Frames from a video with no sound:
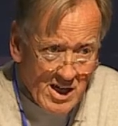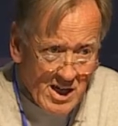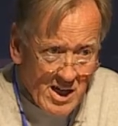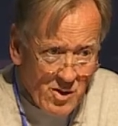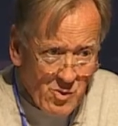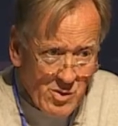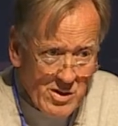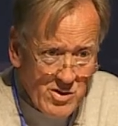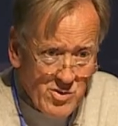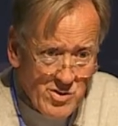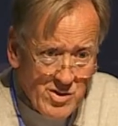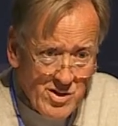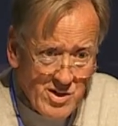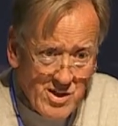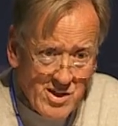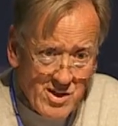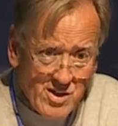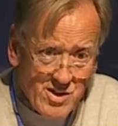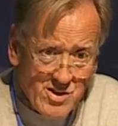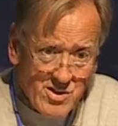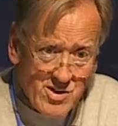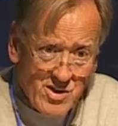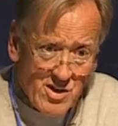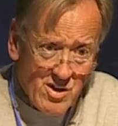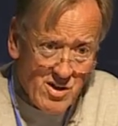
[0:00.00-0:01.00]
We're looking
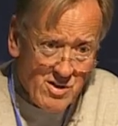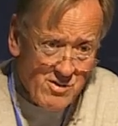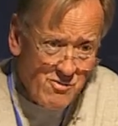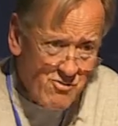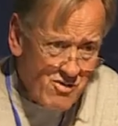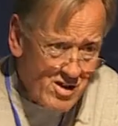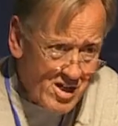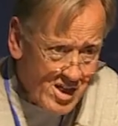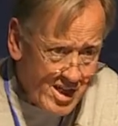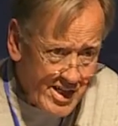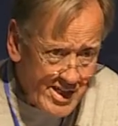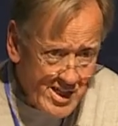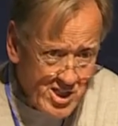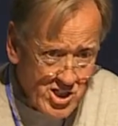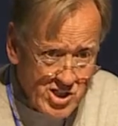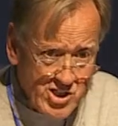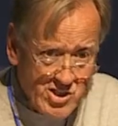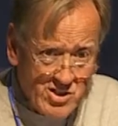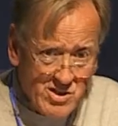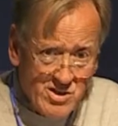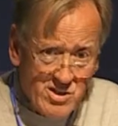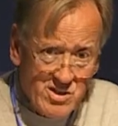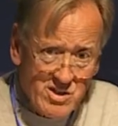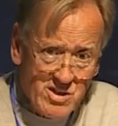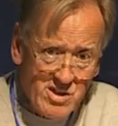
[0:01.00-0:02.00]
at
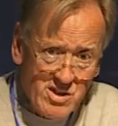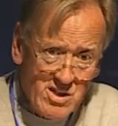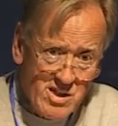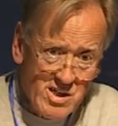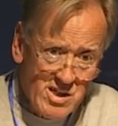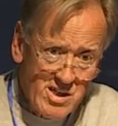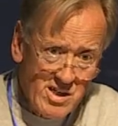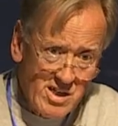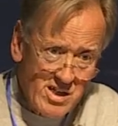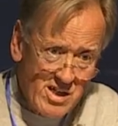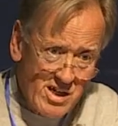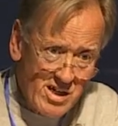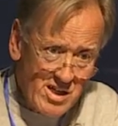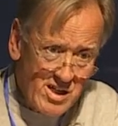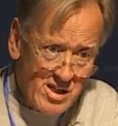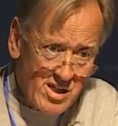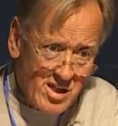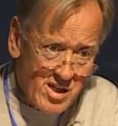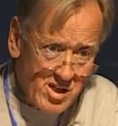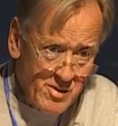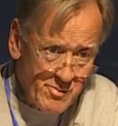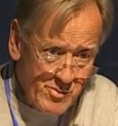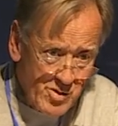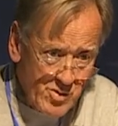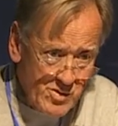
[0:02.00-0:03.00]
relational,
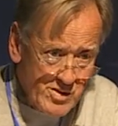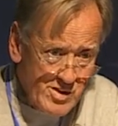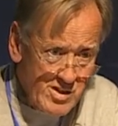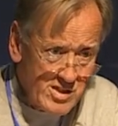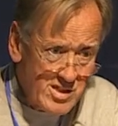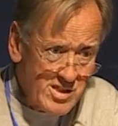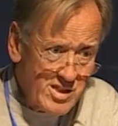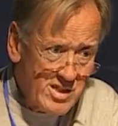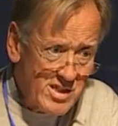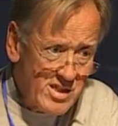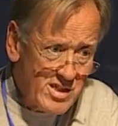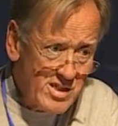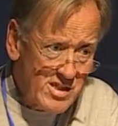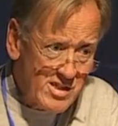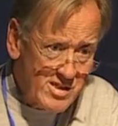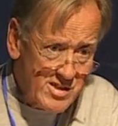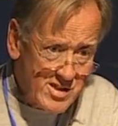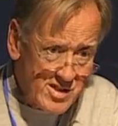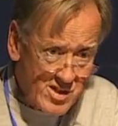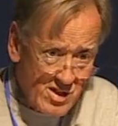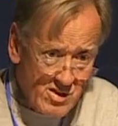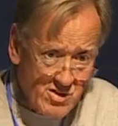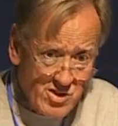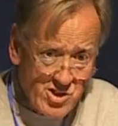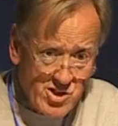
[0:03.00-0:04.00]
community,
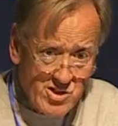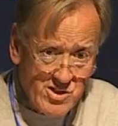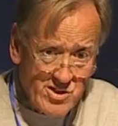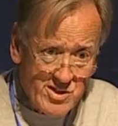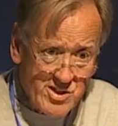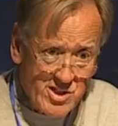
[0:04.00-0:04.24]
social